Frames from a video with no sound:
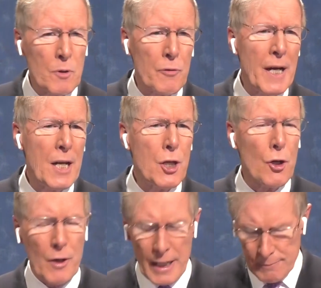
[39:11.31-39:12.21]
Marie
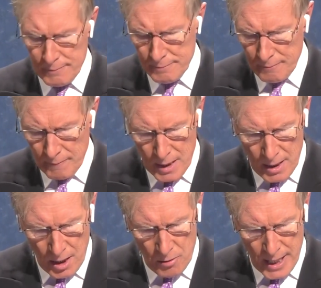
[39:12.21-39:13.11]
Curie.
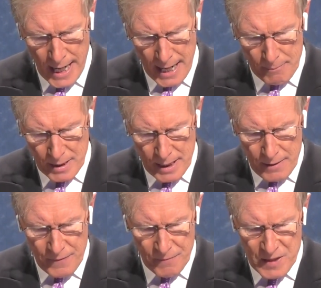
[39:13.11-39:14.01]
Okay,
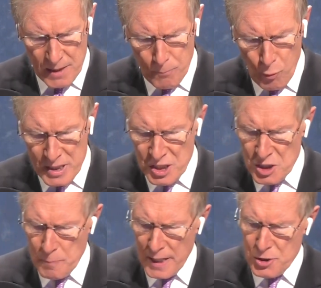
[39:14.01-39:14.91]
15 points
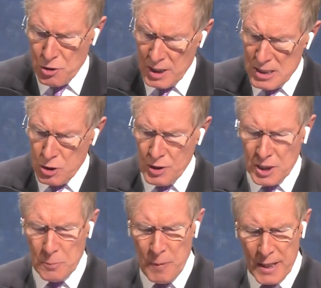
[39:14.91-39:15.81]
is a picture. Let's look
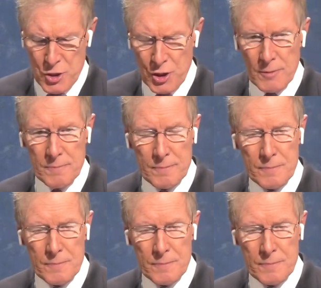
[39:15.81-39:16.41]
at the picture.